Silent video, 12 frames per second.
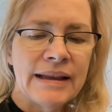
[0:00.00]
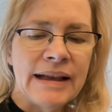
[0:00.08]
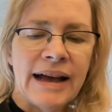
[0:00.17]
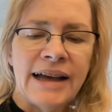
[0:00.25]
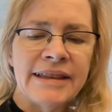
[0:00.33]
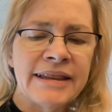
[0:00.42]

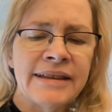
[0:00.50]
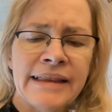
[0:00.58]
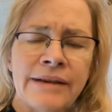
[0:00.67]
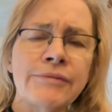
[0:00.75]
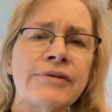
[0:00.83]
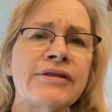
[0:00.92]
I think
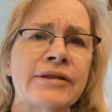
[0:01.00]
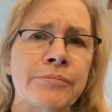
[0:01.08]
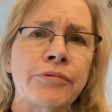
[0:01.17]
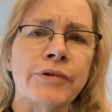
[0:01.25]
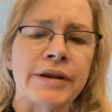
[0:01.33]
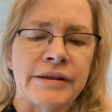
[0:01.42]
that was the
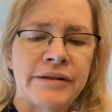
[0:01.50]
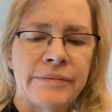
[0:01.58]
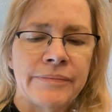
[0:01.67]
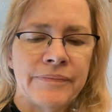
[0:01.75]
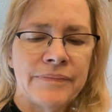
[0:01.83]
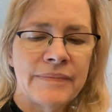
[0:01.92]
point.
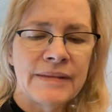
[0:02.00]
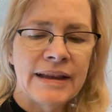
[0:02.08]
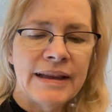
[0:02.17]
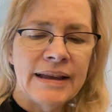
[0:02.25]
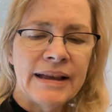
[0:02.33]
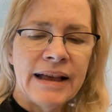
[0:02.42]

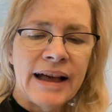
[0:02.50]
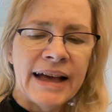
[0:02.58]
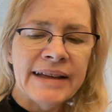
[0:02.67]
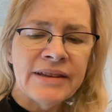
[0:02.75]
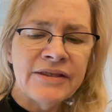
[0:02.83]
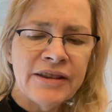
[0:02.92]
I
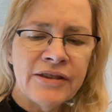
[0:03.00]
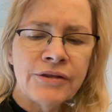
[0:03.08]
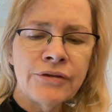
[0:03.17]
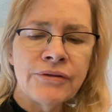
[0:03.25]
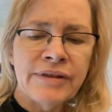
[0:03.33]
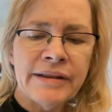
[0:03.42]
can tell
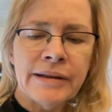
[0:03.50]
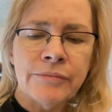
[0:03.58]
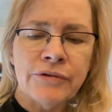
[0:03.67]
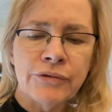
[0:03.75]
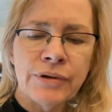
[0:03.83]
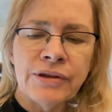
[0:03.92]
you that I'm
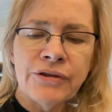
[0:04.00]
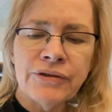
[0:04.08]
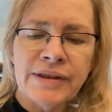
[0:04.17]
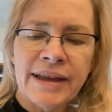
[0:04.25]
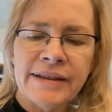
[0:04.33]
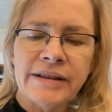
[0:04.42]
going to
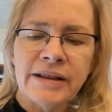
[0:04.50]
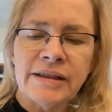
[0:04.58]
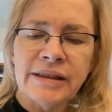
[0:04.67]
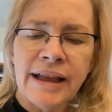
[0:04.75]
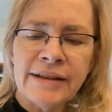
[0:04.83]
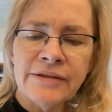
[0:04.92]
get a
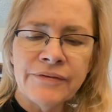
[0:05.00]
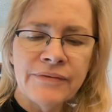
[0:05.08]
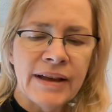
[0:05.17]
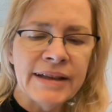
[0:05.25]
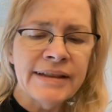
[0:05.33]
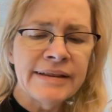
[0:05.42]
lot of
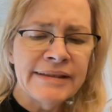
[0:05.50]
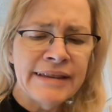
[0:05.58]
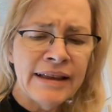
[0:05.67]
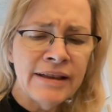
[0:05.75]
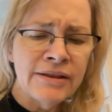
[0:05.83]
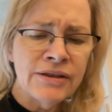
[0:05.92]
I can
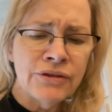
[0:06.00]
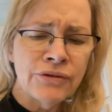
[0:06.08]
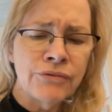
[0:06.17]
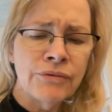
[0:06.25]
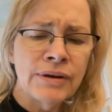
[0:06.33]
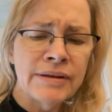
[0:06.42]
tell
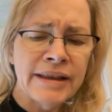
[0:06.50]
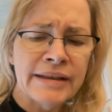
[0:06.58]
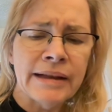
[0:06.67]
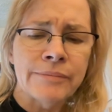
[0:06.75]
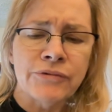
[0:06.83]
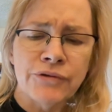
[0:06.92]
you
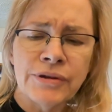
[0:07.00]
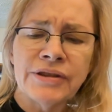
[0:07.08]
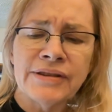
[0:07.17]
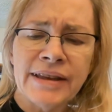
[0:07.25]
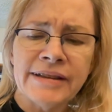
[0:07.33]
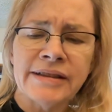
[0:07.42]
that I'm going
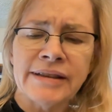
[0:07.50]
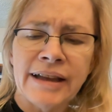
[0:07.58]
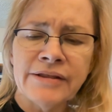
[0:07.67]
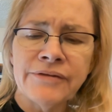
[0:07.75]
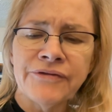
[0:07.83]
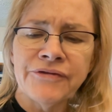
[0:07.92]
to get a
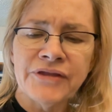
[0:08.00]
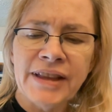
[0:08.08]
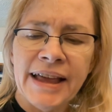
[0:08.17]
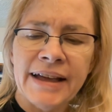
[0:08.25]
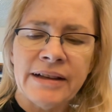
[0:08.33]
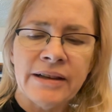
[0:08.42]
lot of
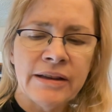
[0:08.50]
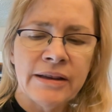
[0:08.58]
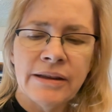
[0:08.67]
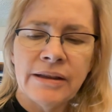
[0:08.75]
flack